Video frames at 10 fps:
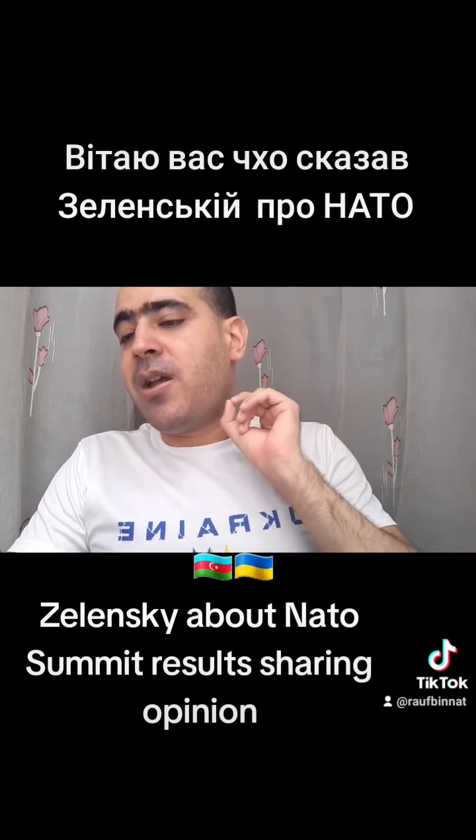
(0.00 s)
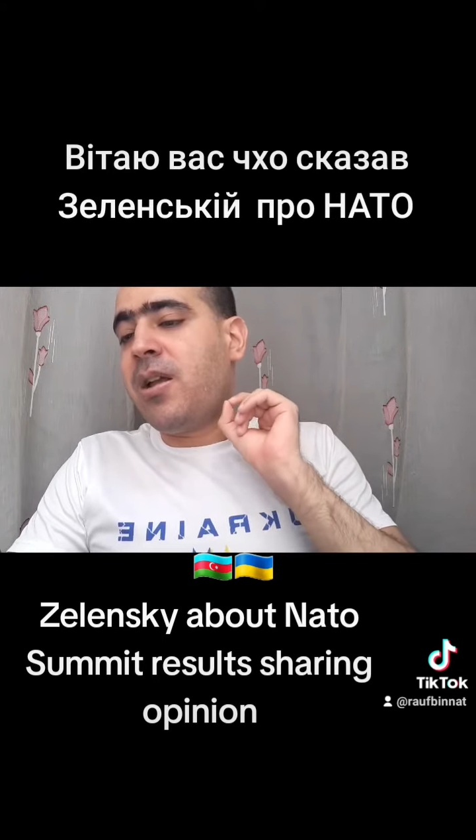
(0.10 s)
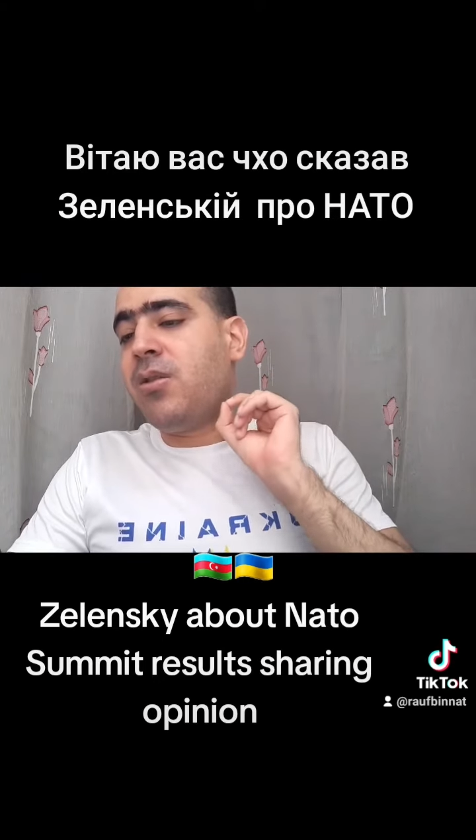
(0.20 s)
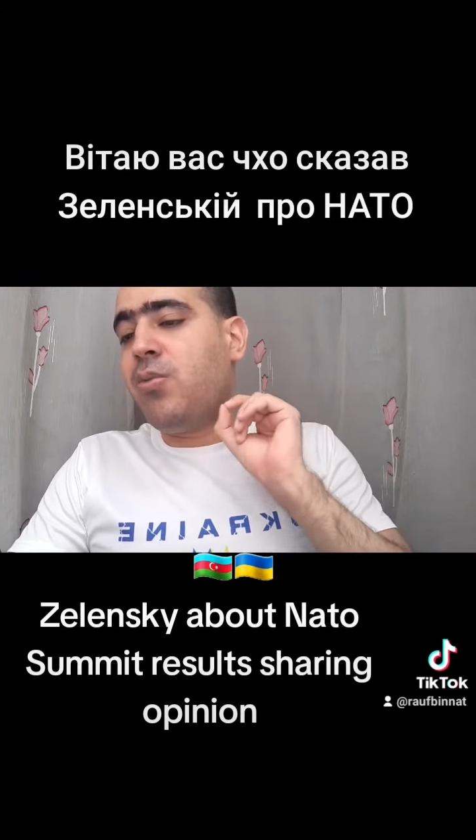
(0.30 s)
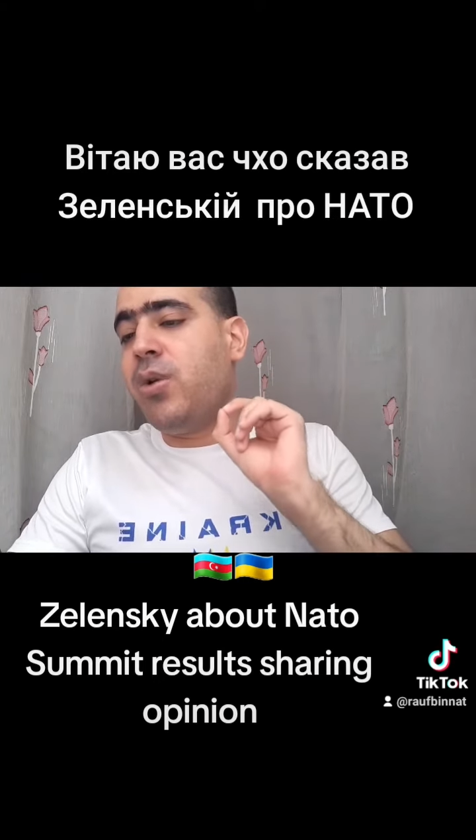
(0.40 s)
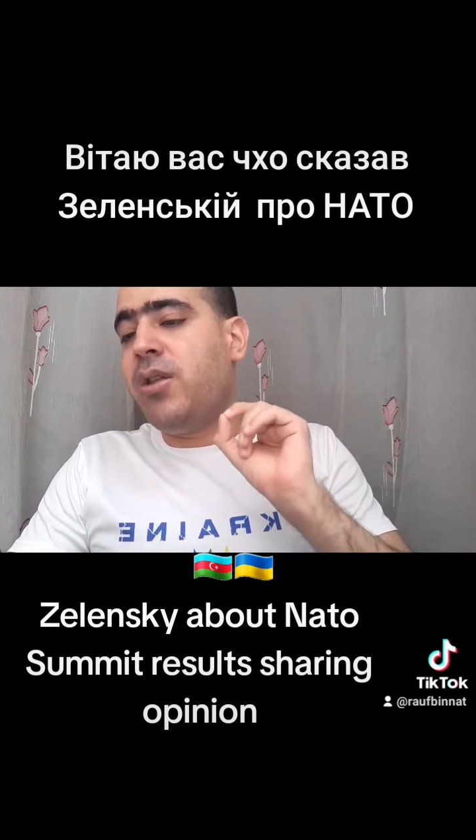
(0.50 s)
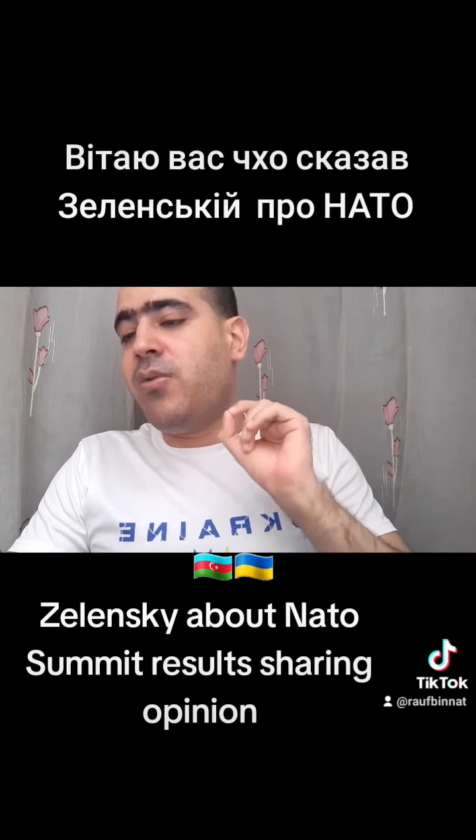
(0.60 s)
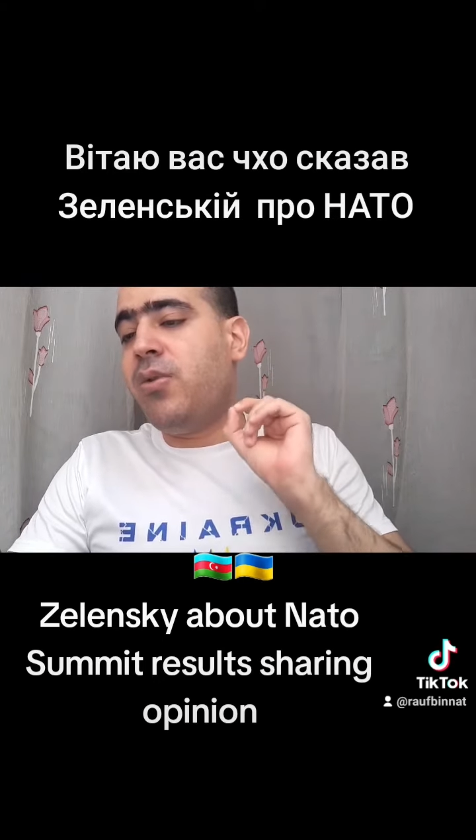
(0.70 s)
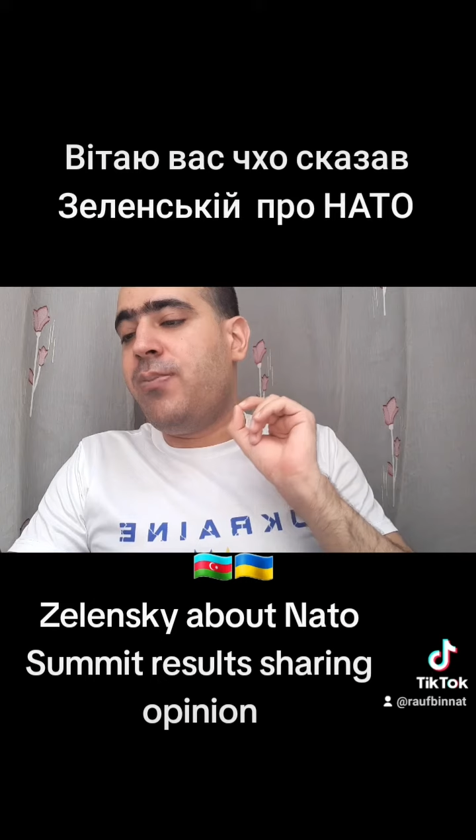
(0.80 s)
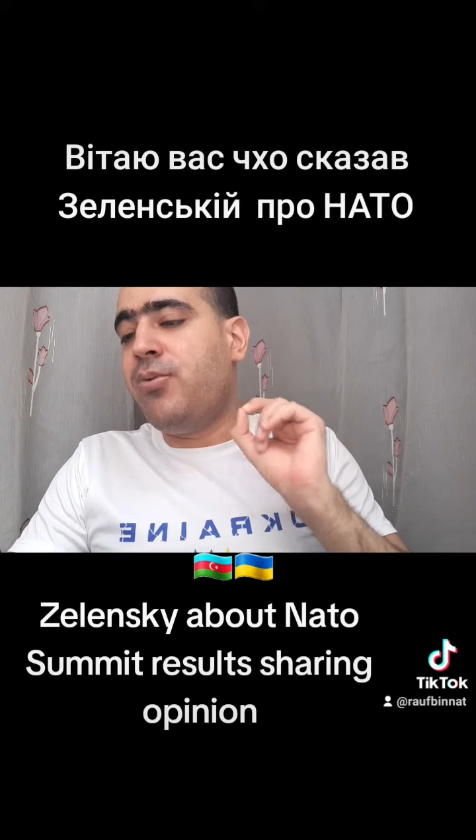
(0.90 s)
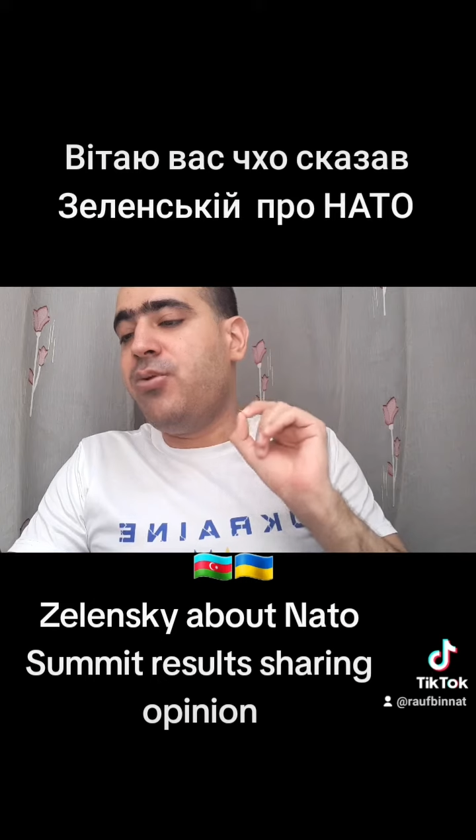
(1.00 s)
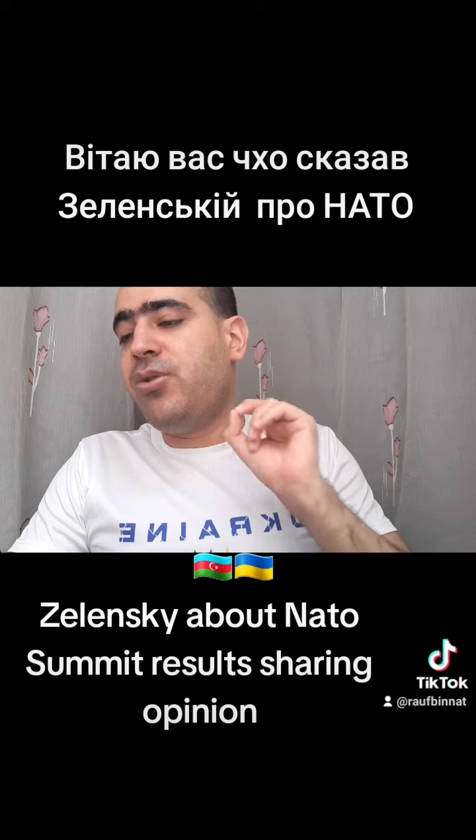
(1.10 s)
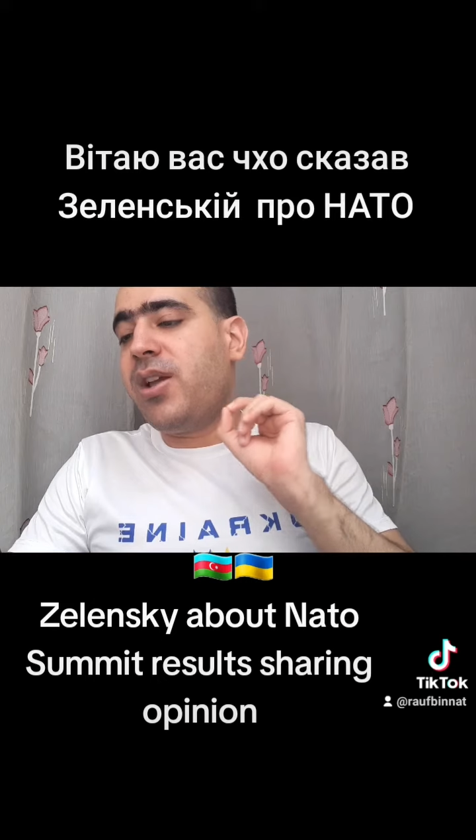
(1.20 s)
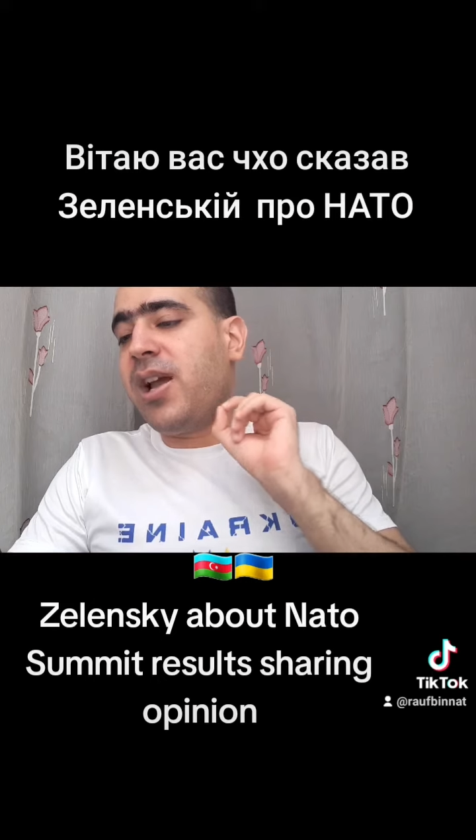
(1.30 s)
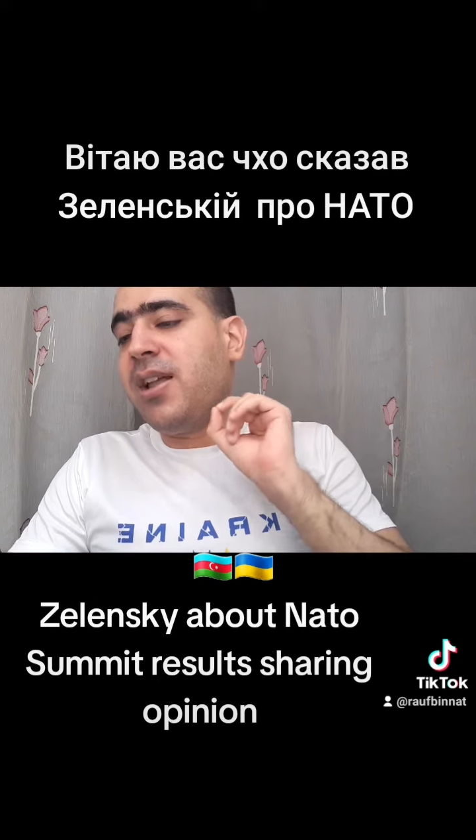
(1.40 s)
And when we
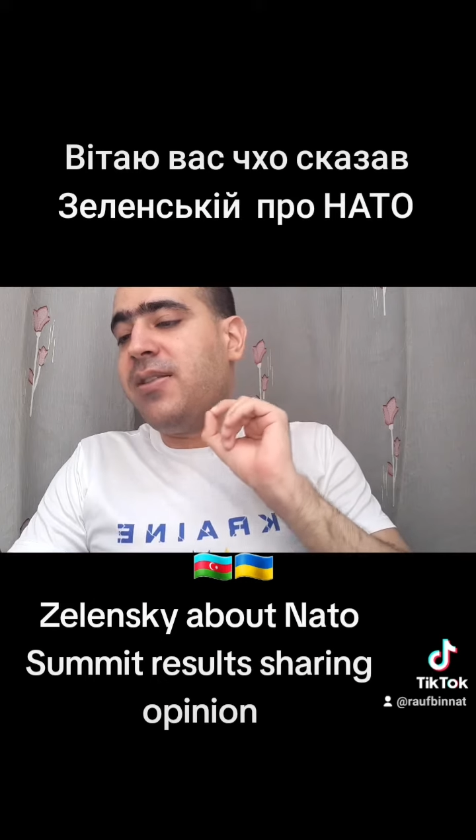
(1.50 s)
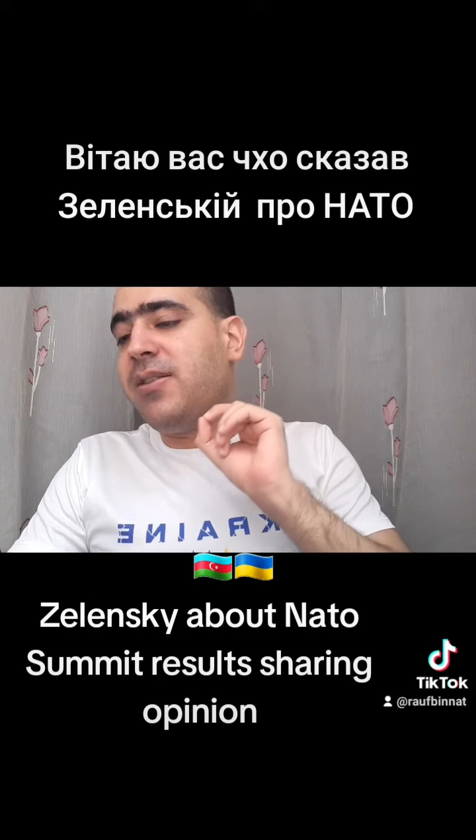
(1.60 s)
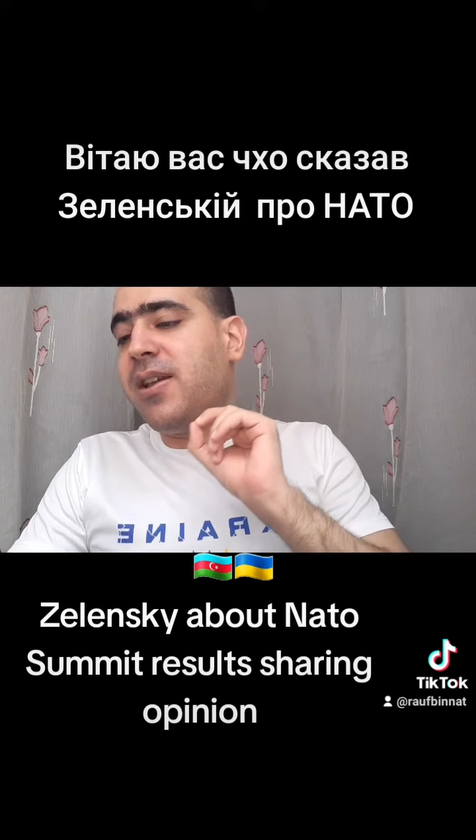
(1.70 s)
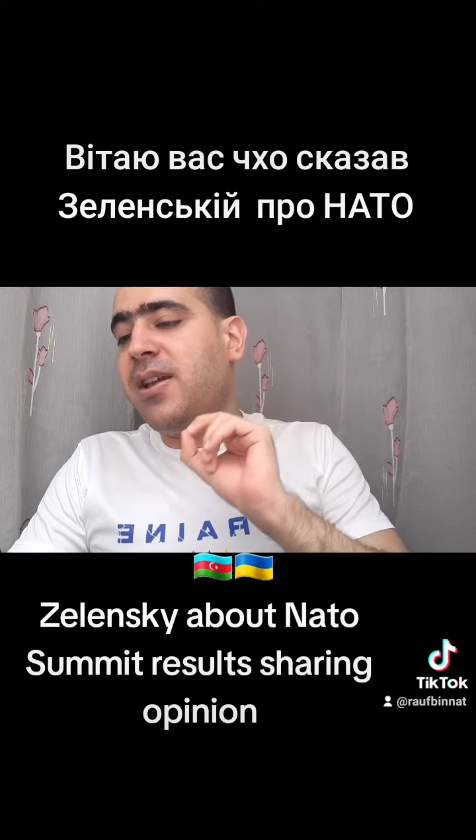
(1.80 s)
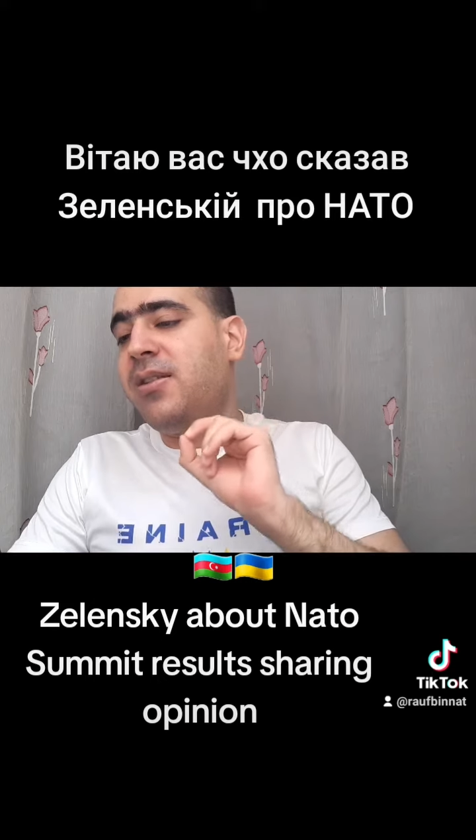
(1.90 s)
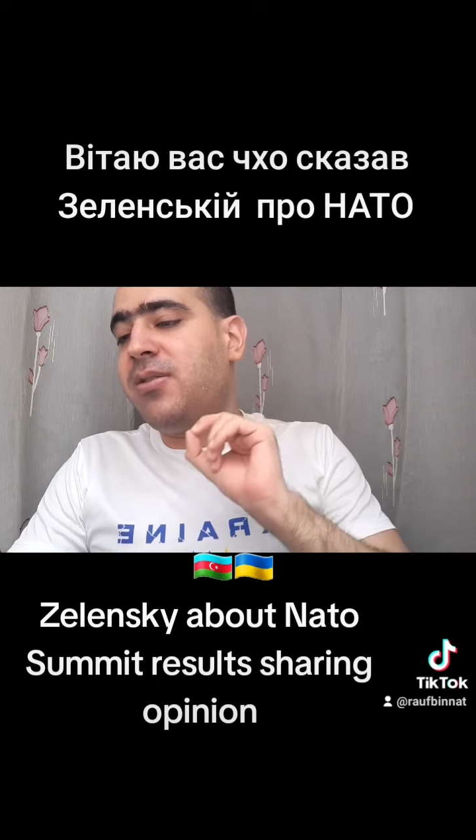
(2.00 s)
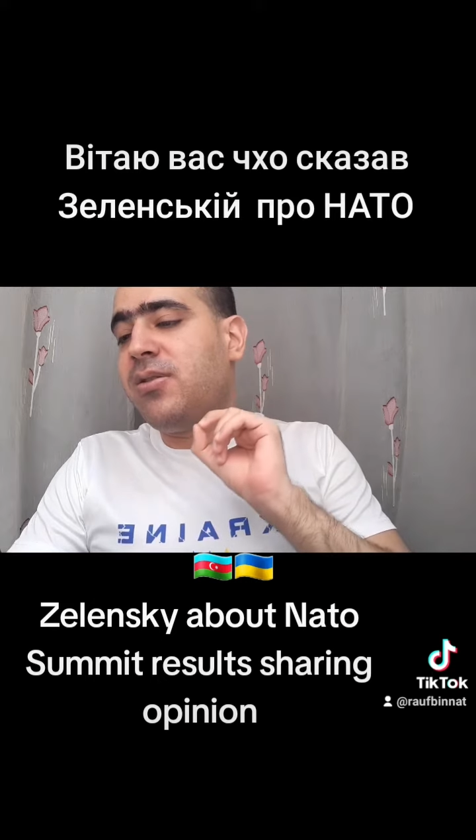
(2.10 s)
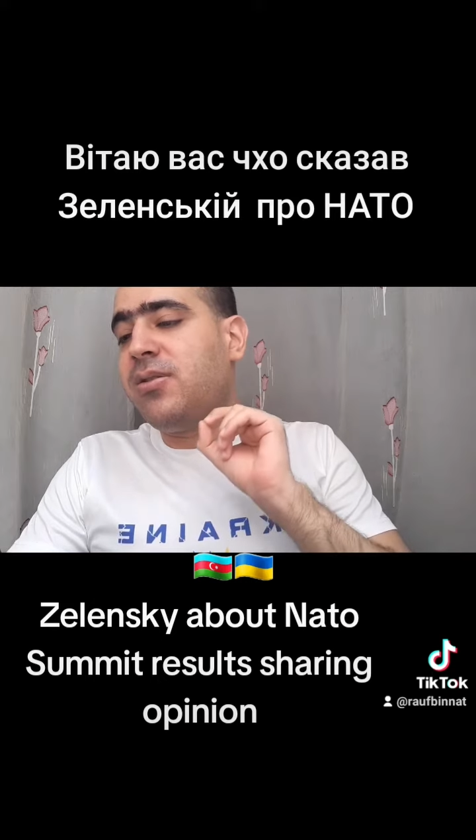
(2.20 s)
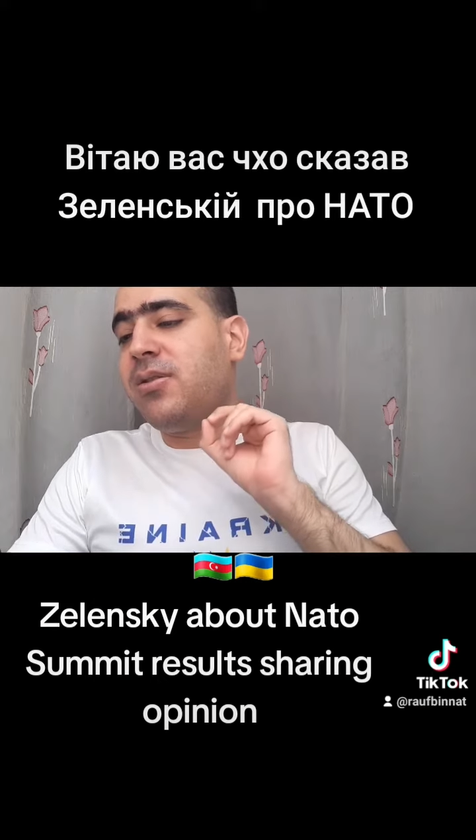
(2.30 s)
put an end